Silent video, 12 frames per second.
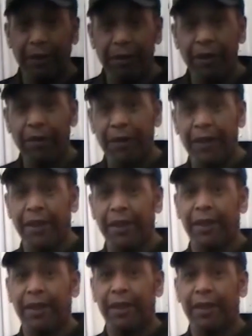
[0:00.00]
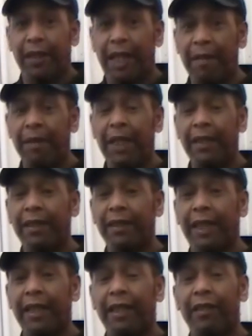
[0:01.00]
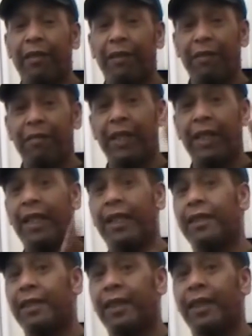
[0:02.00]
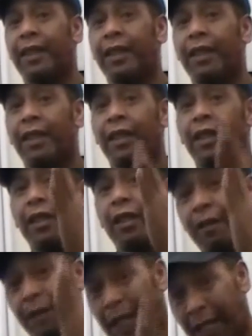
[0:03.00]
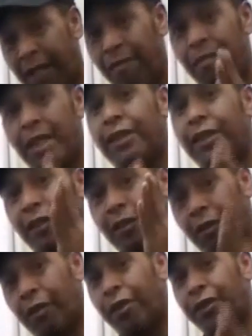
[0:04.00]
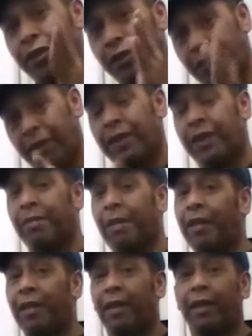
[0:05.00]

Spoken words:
to doing your digits, have an understanding of the reality of how much it costs you to smoke